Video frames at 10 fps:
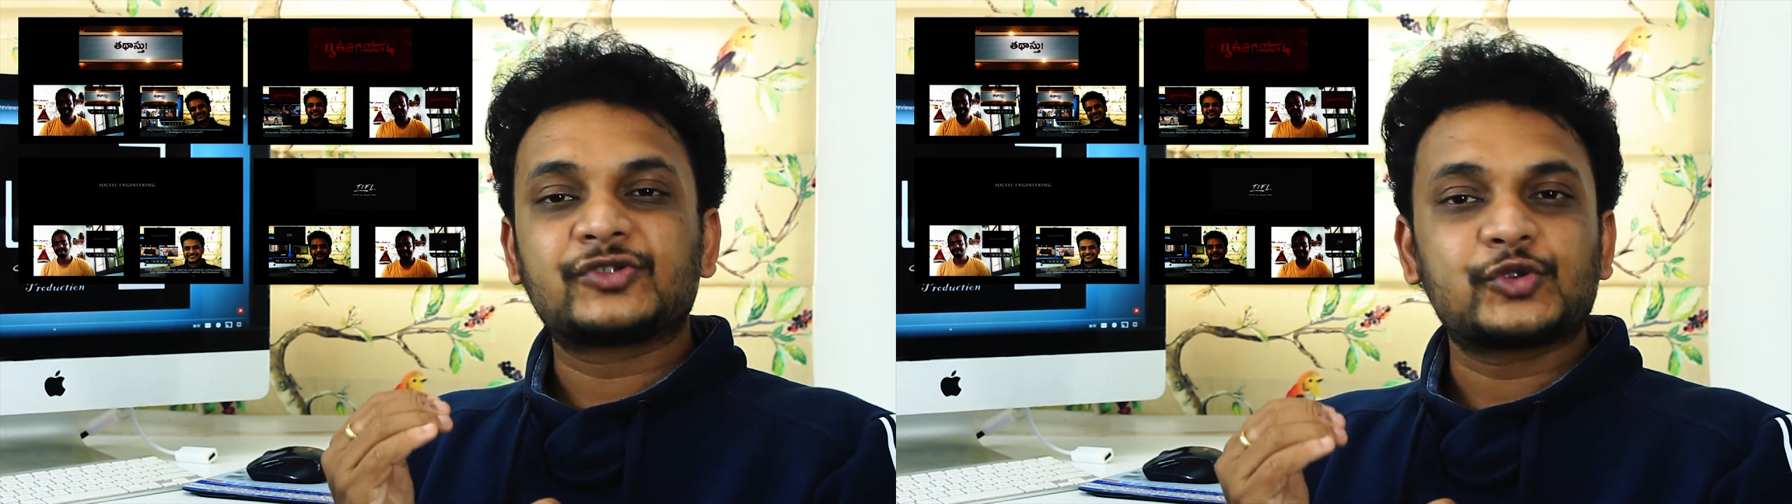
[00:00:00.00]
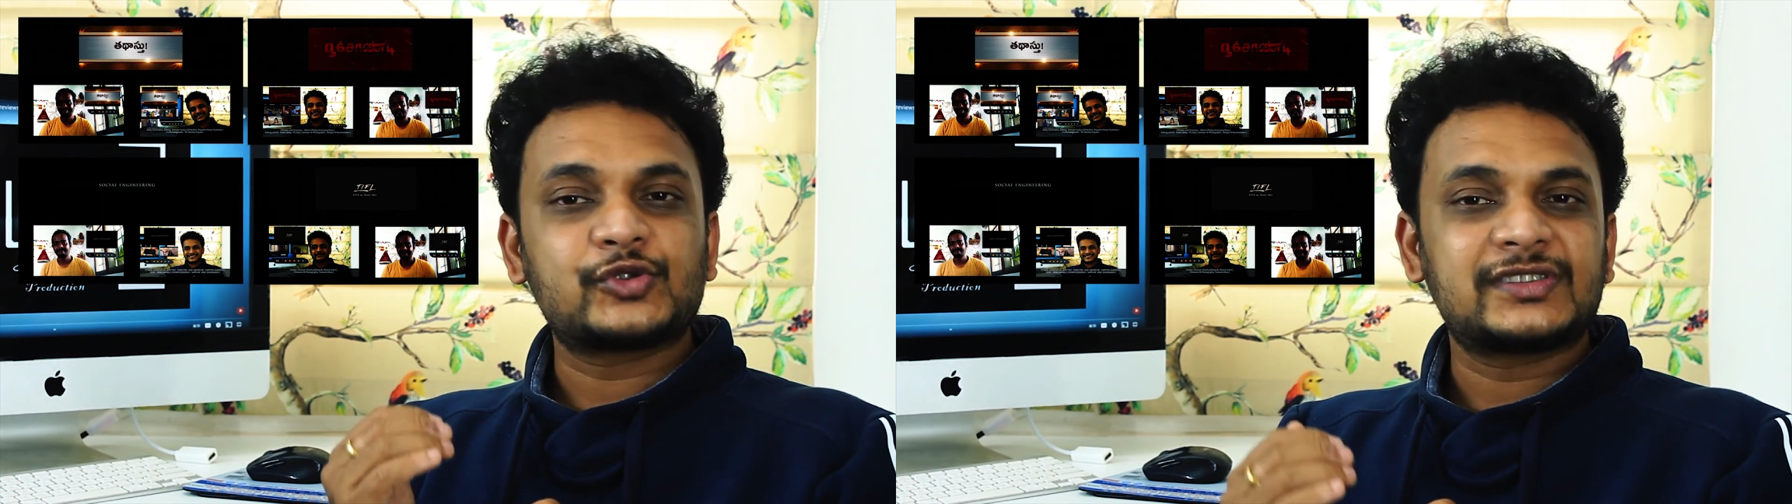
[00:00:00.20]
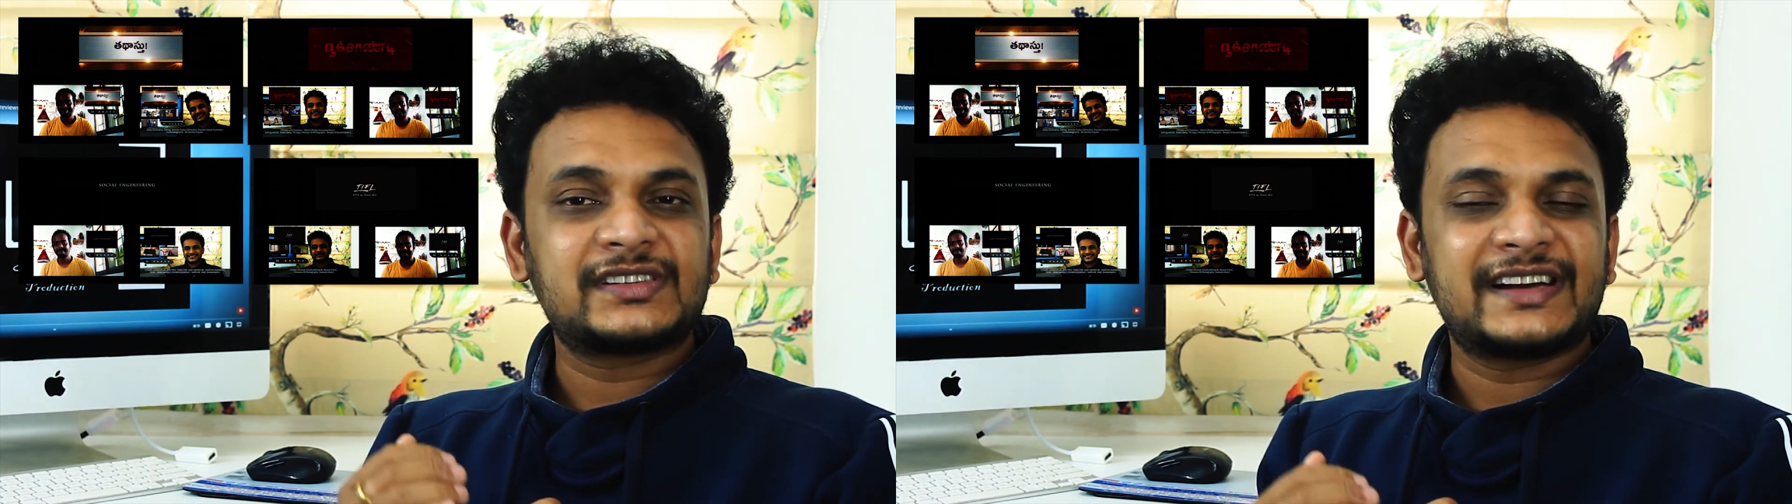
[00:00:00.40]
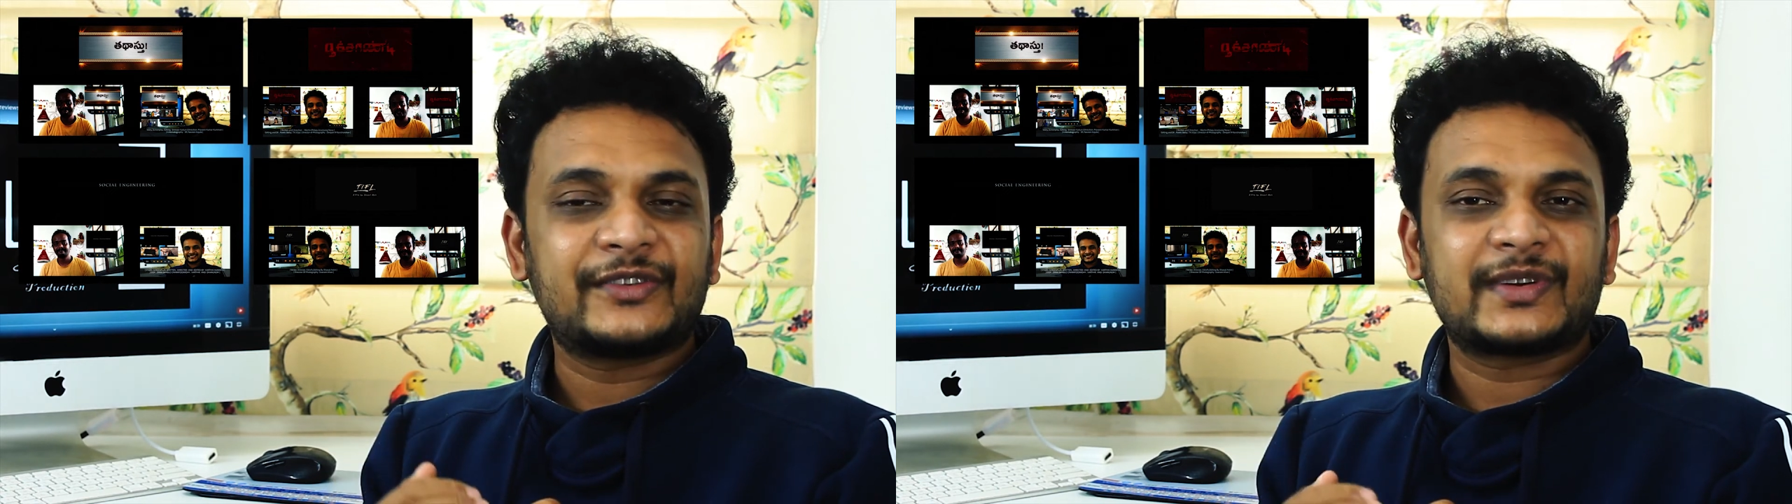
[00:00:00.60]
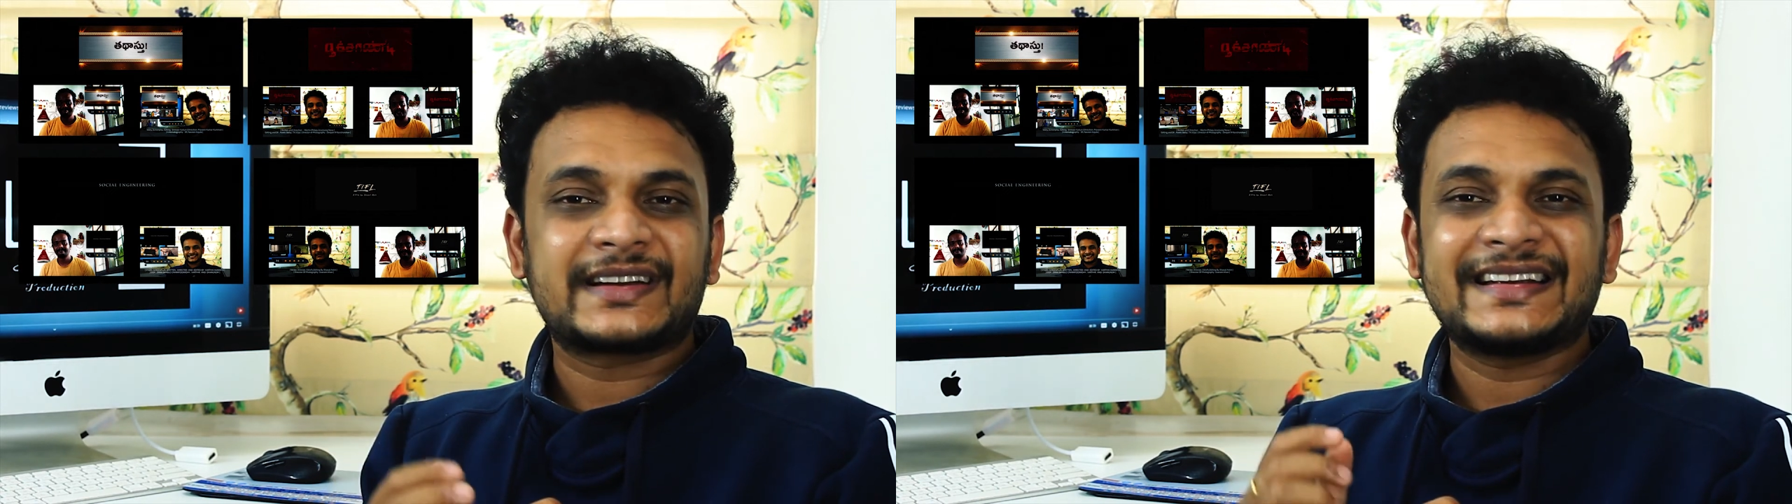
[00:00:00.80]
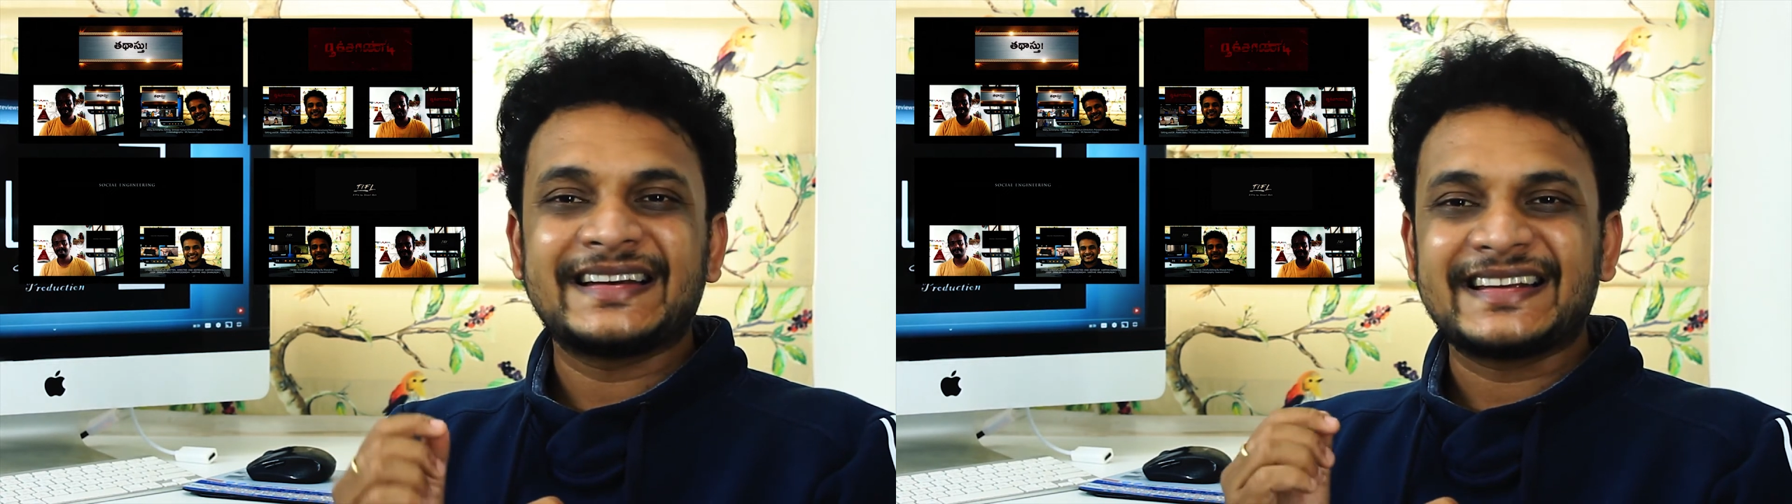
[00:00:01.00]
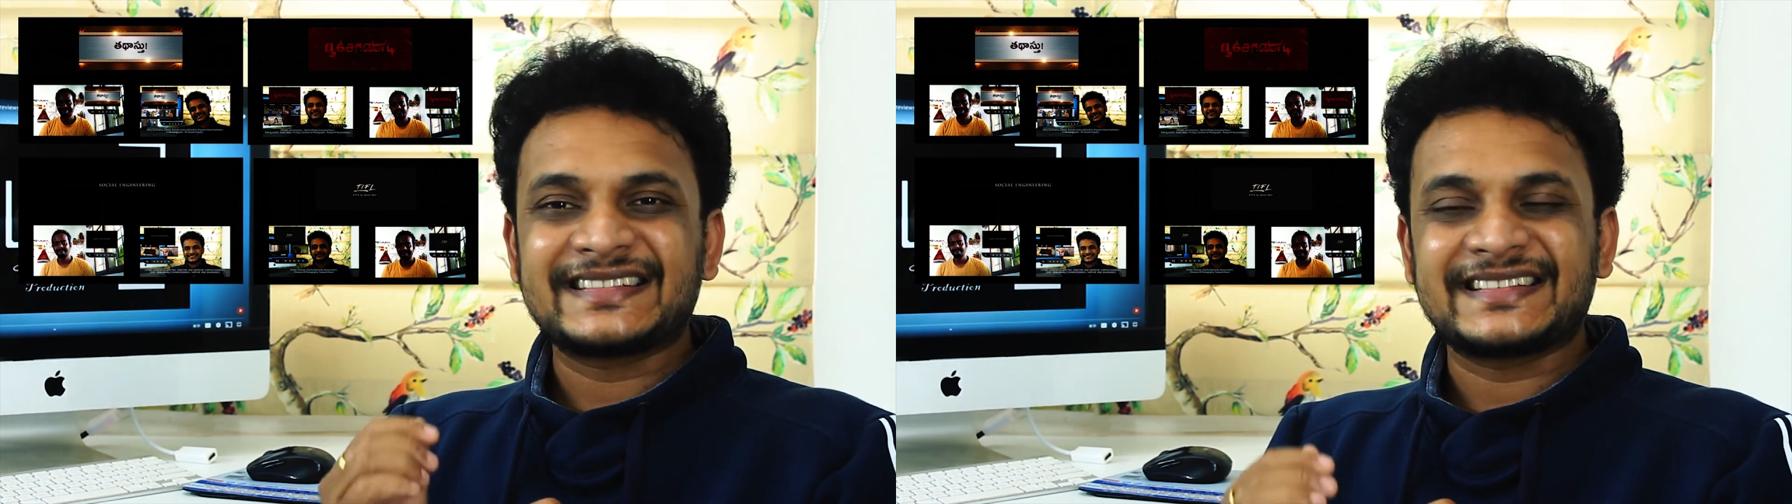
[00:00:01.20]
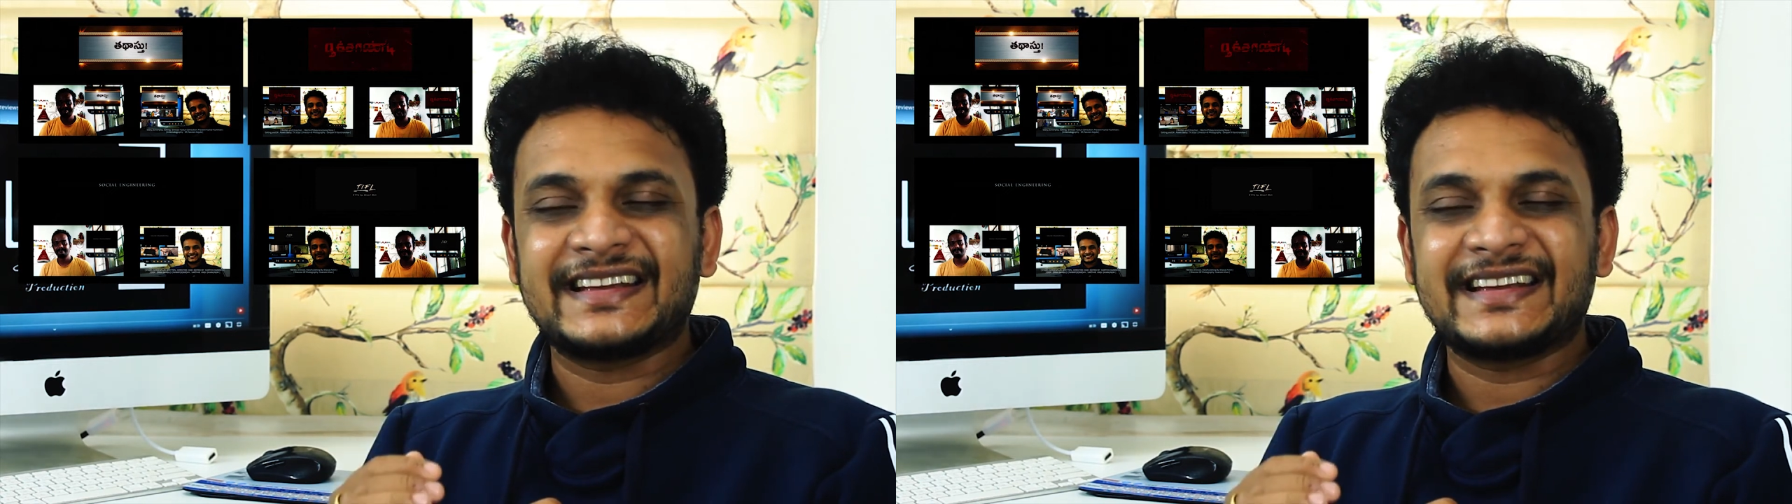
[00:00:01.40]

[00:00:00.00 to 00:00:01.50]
social networking links